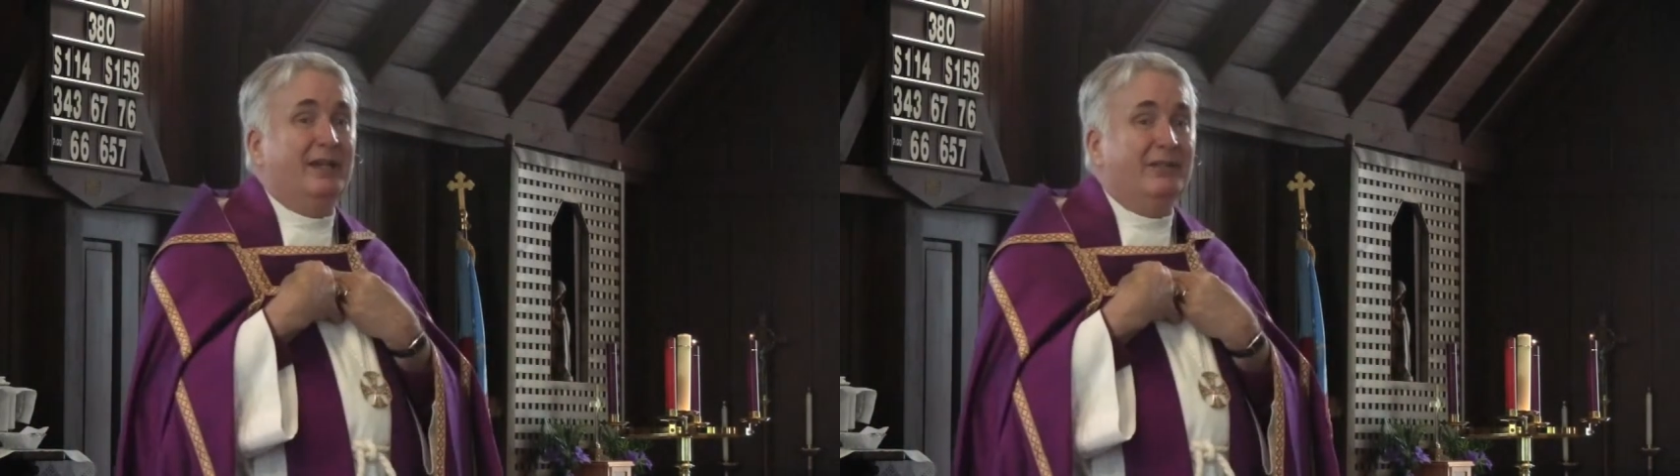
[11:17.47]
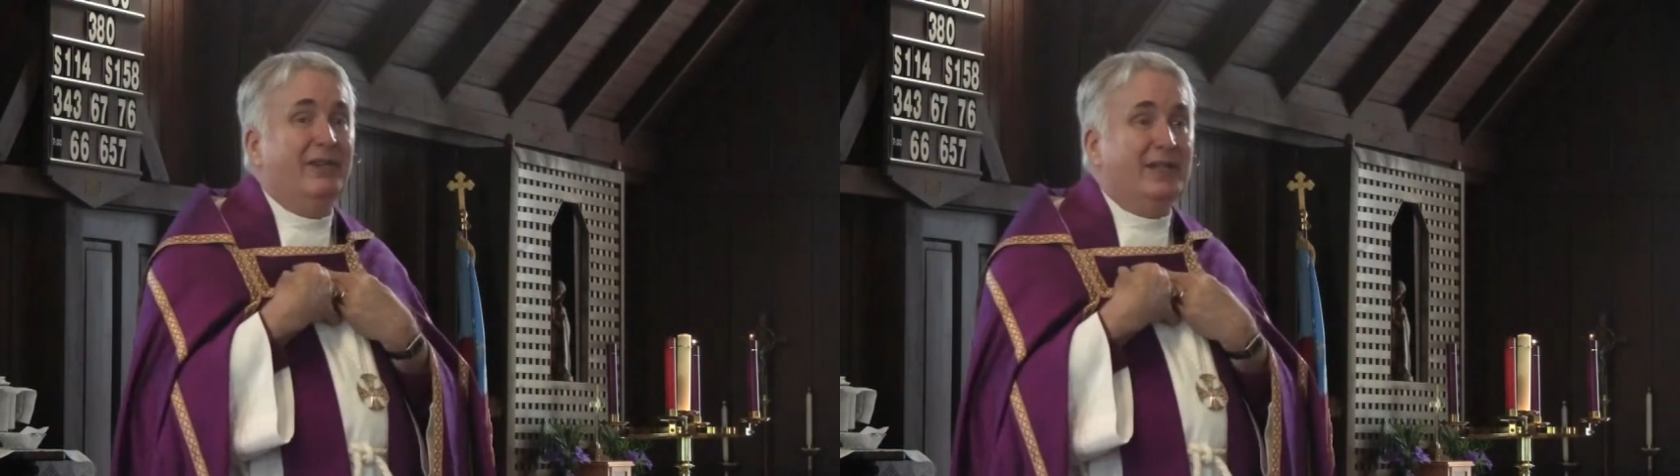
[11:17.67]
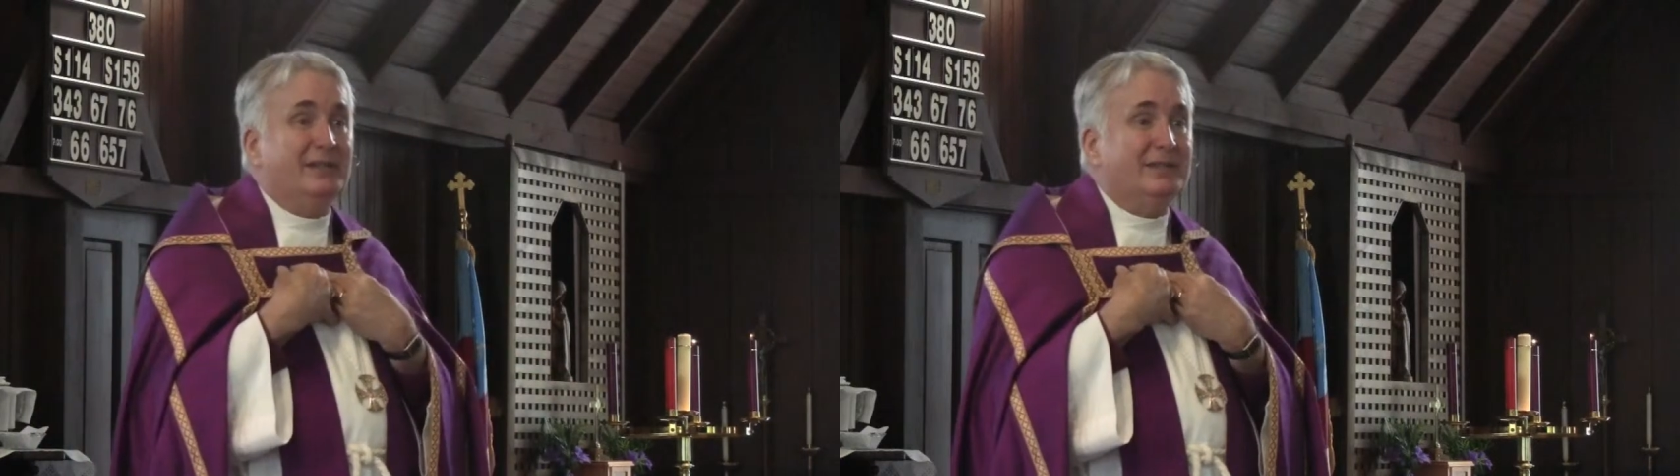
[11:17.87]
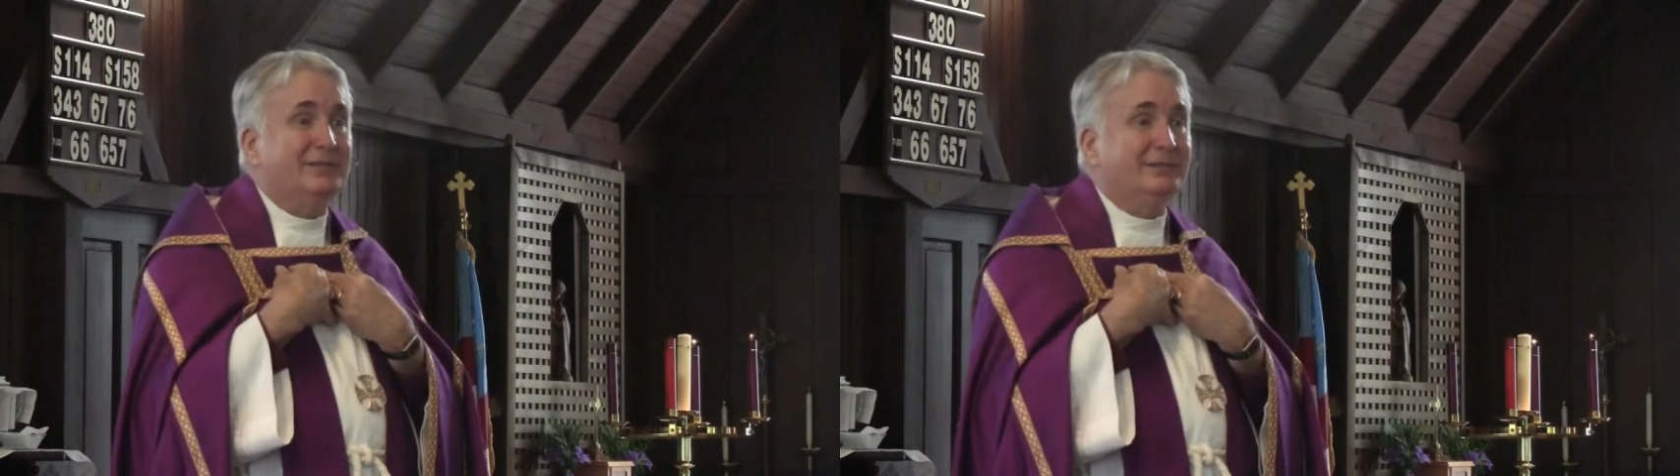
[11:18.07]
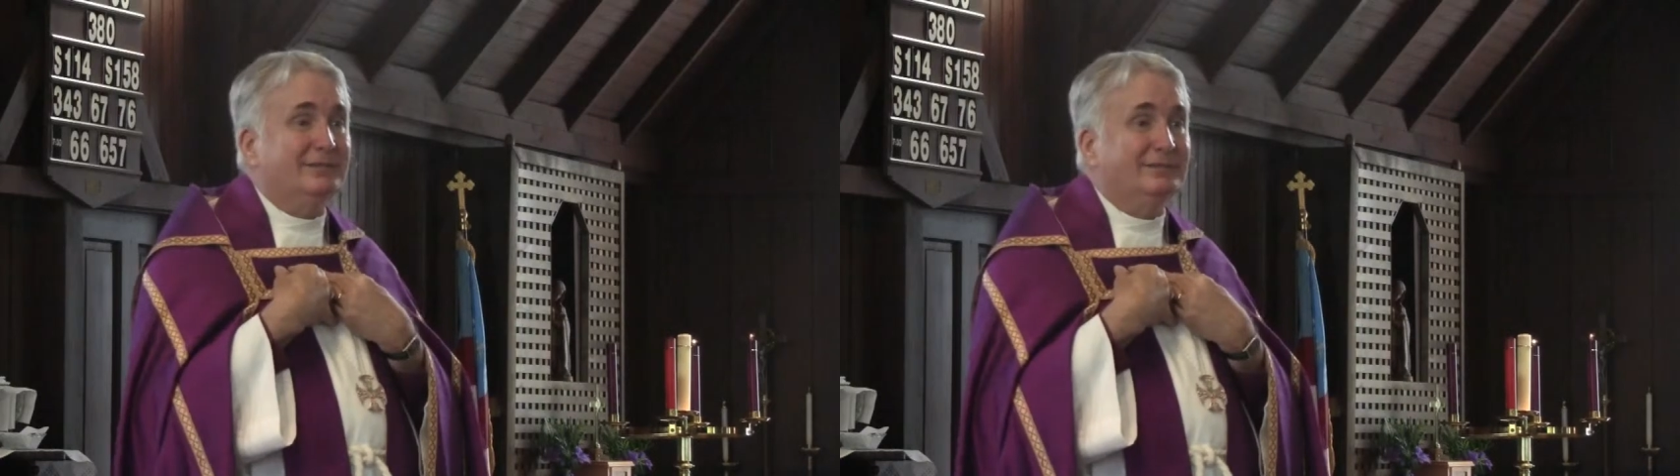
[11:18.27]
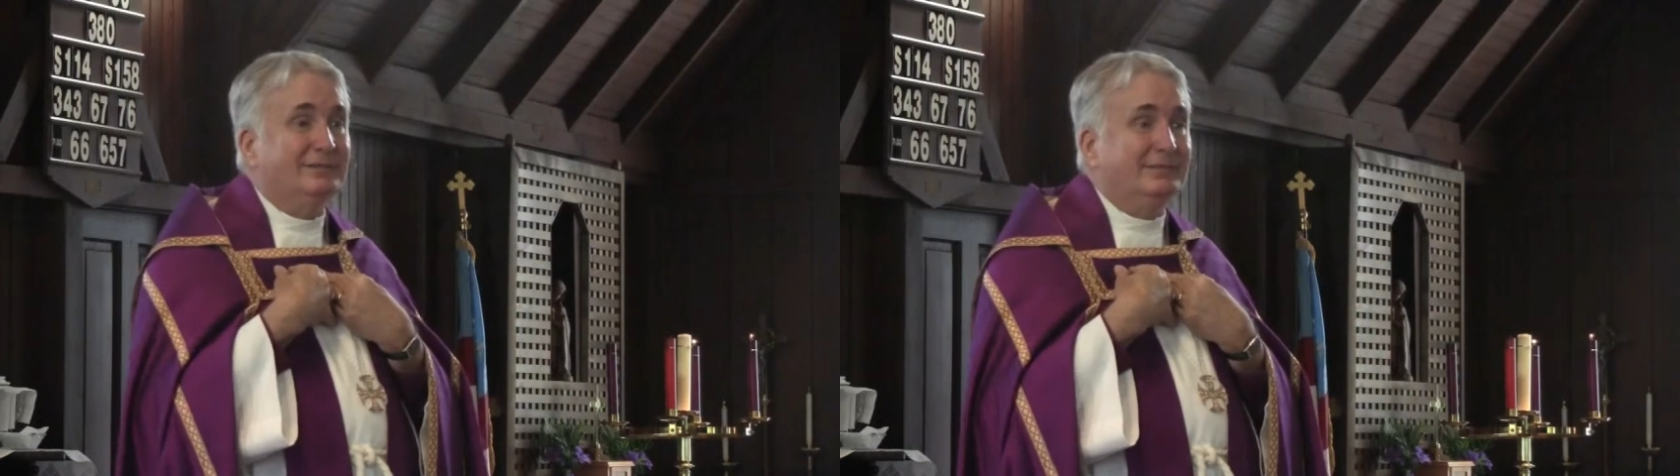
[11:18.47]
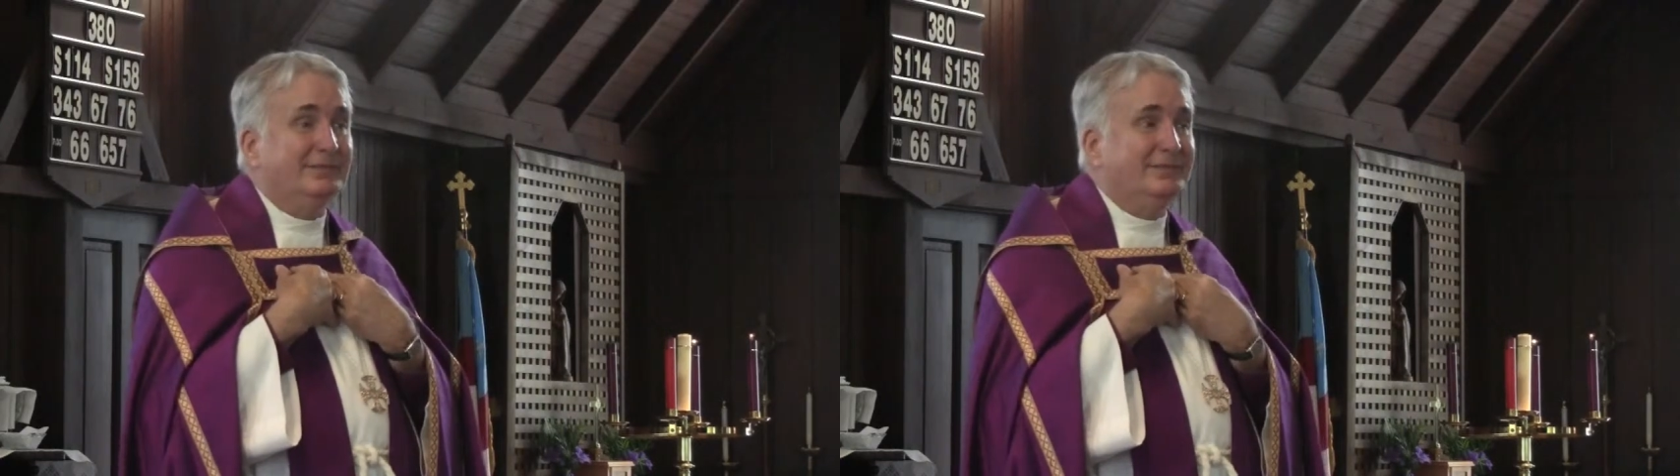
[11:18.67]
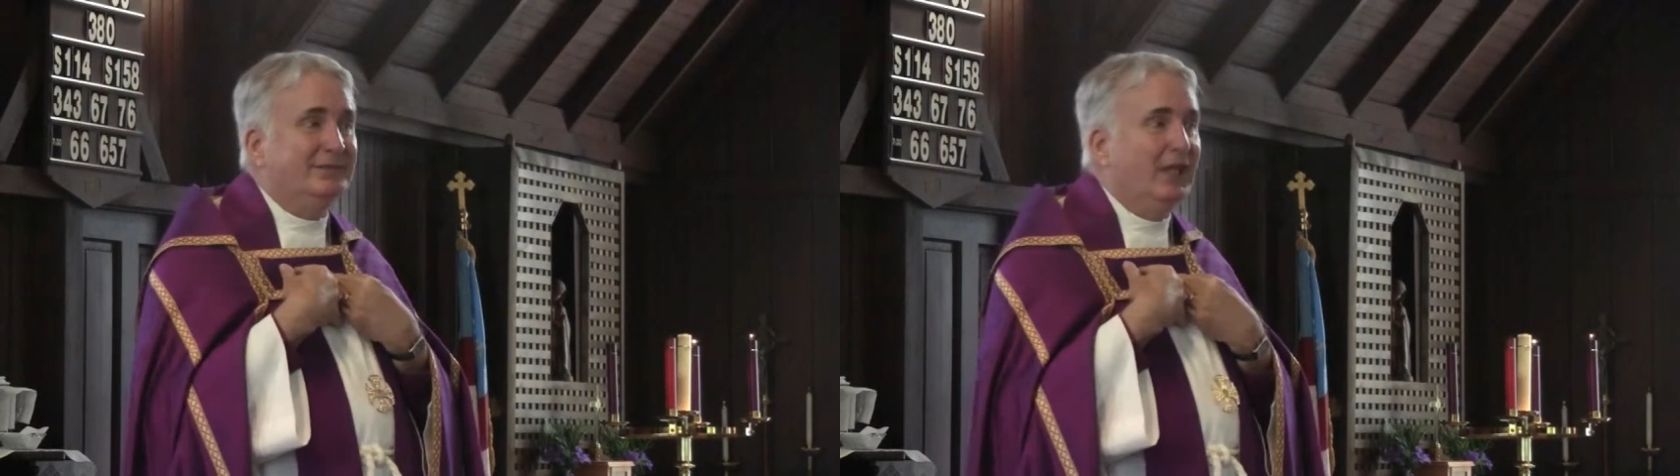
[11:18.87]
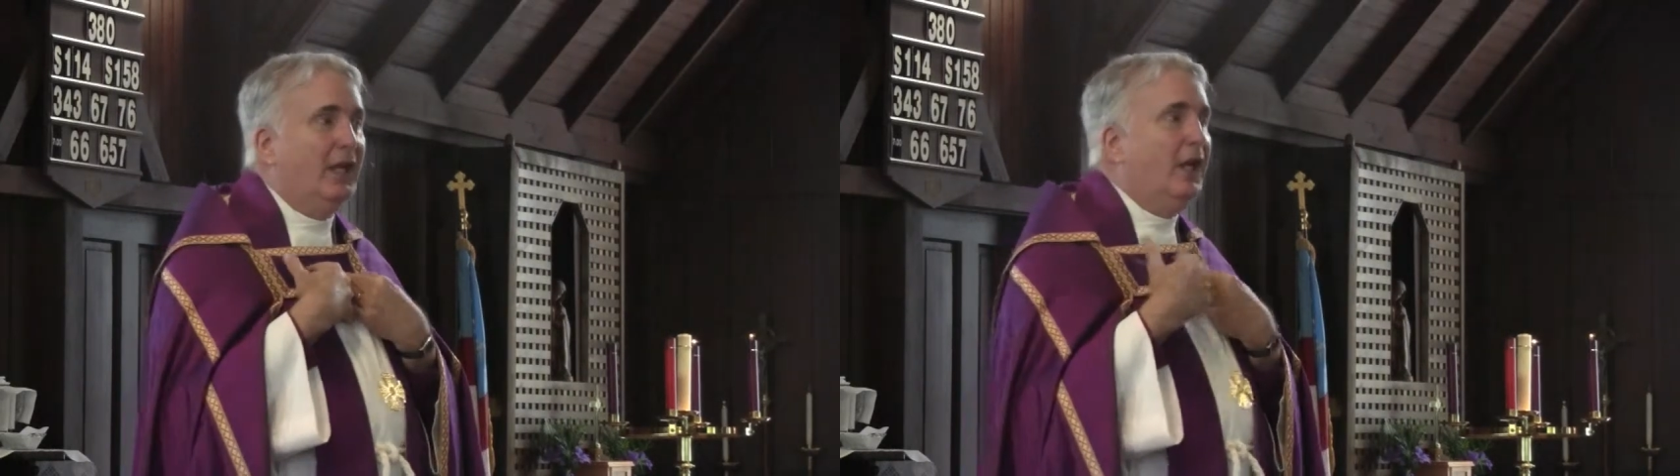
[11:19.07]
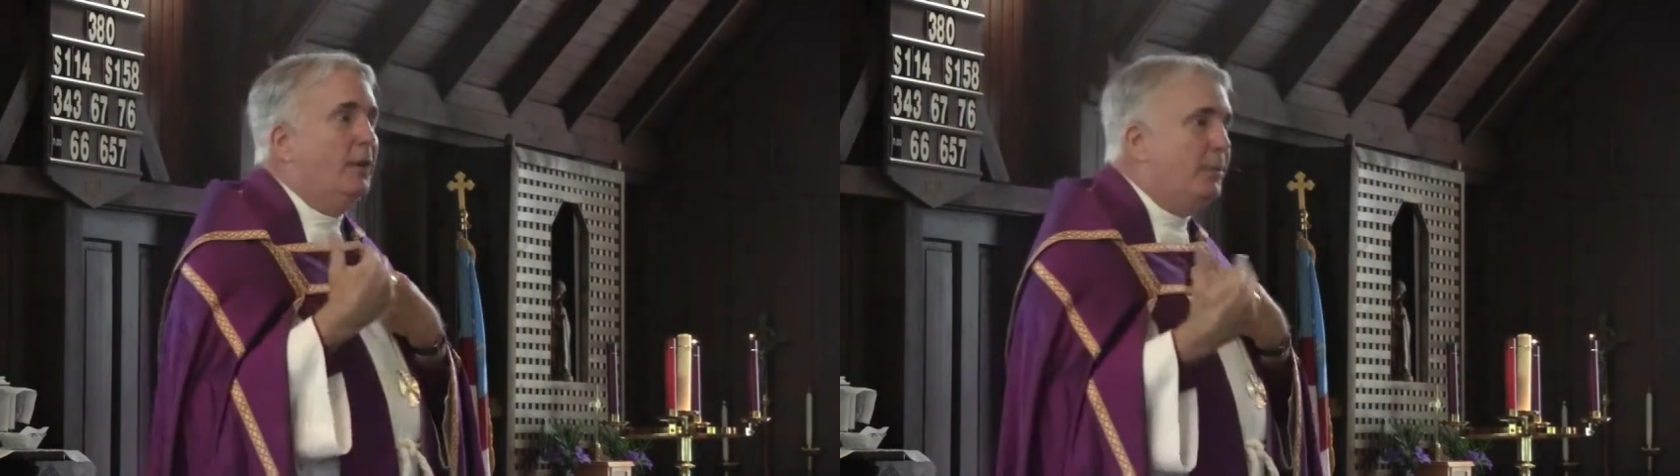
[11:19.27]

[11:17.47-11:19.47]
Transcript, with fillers: confess.